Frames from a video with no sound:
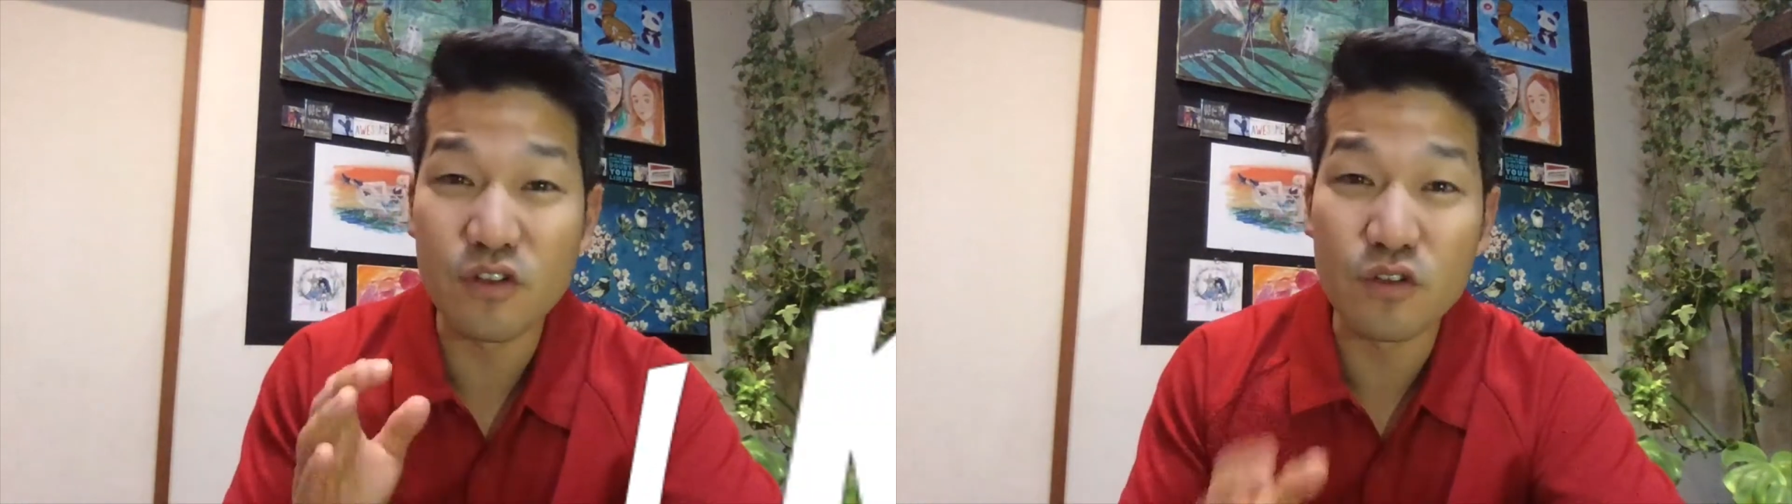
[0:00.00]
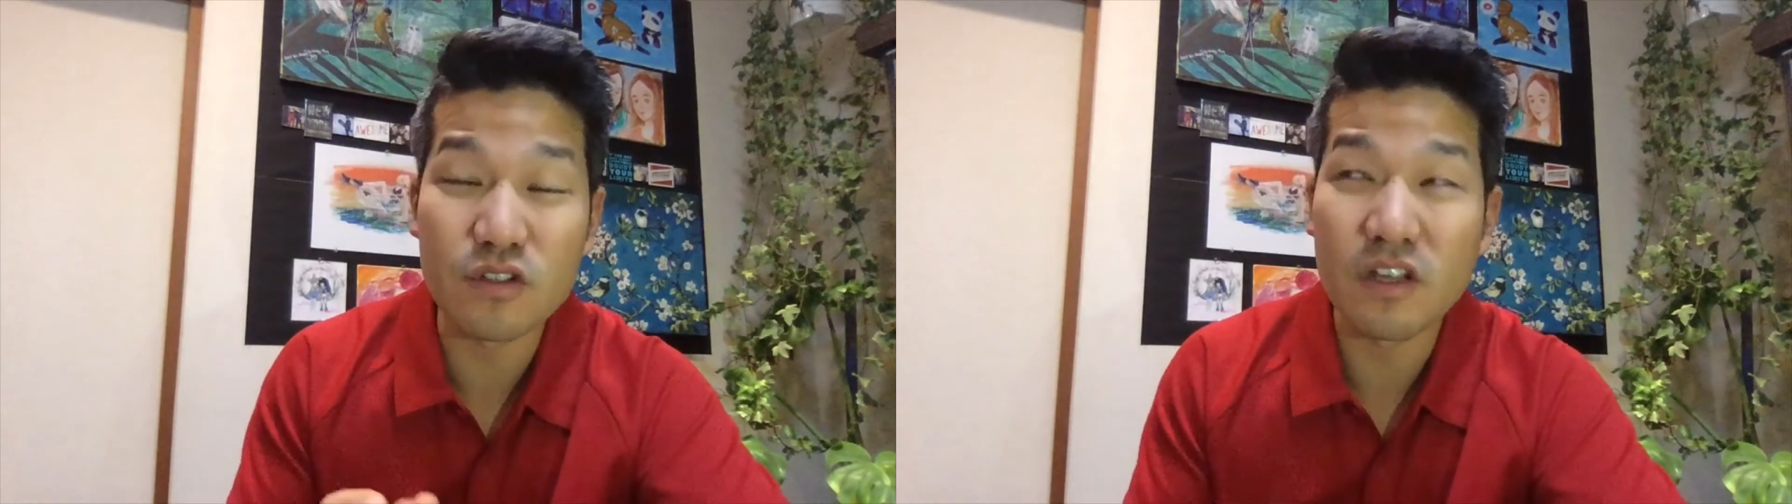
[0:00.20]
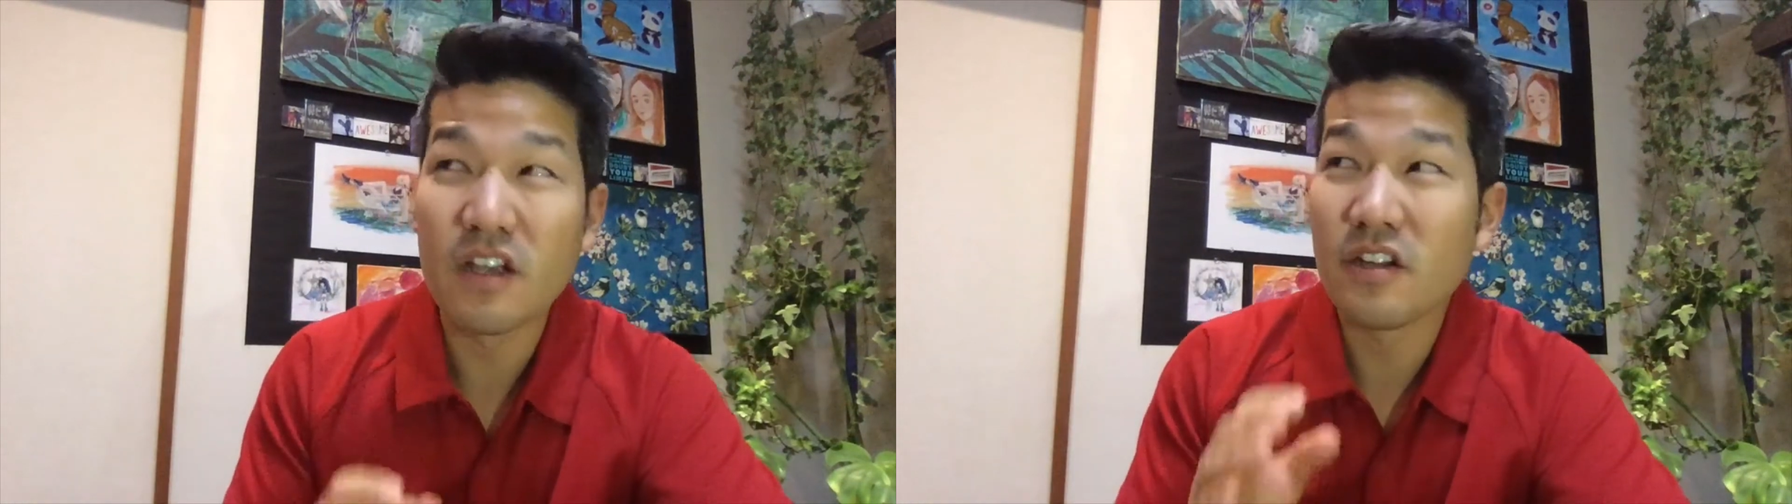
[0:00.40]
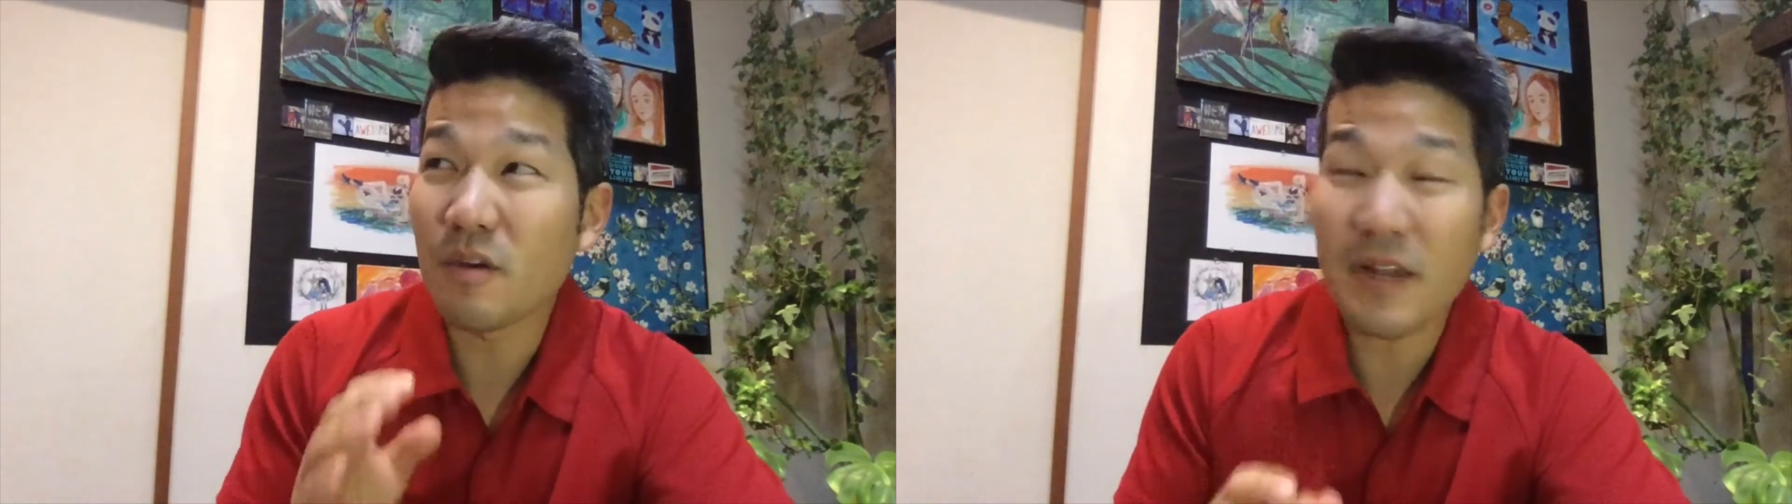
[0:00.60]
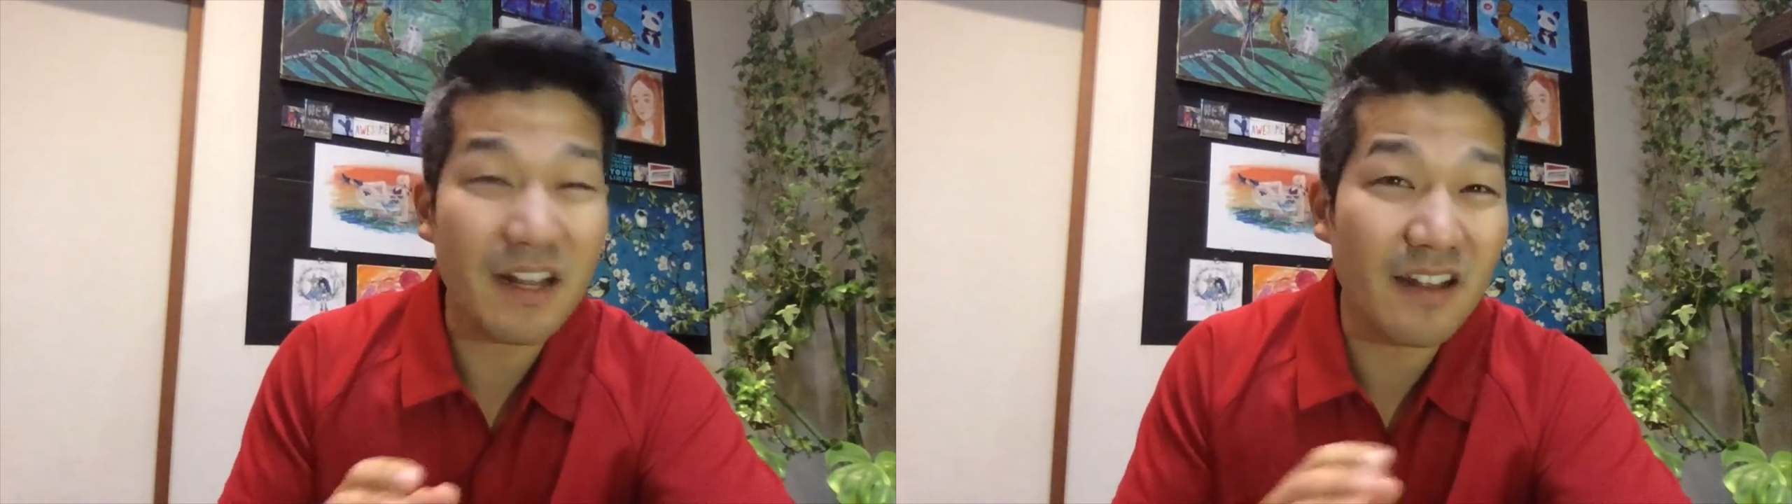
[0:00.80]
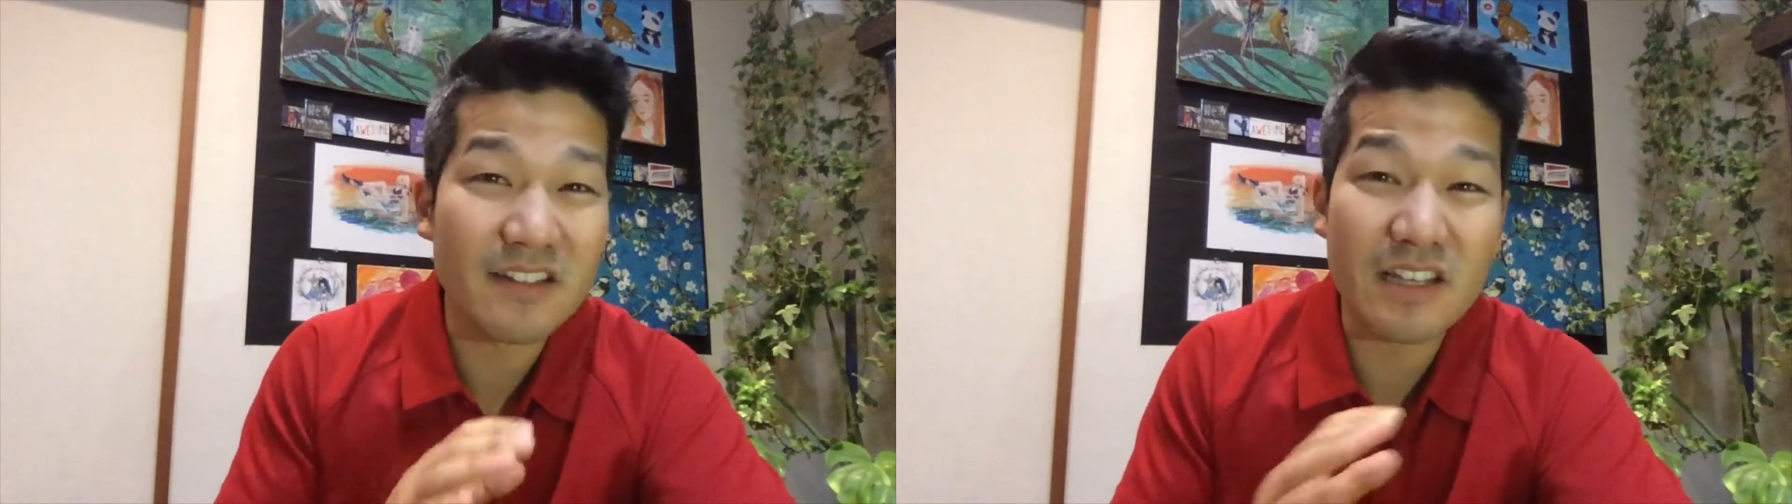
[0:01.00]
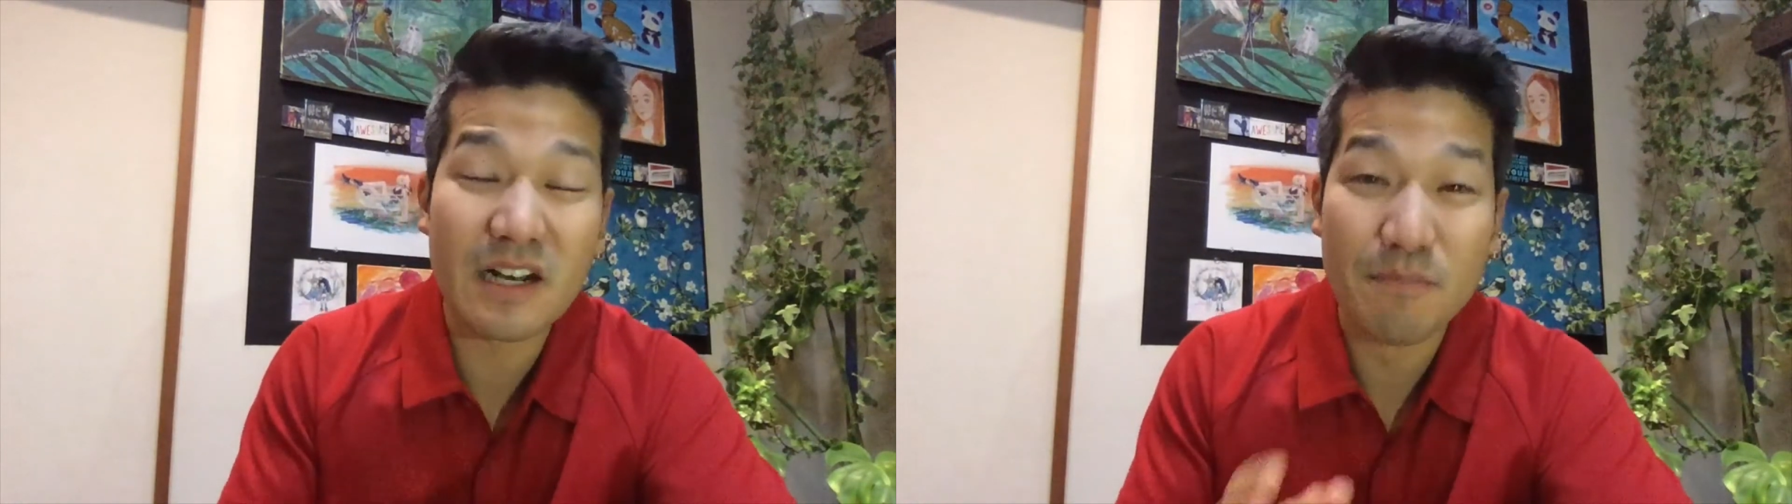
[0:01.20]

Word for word: used to help my clients get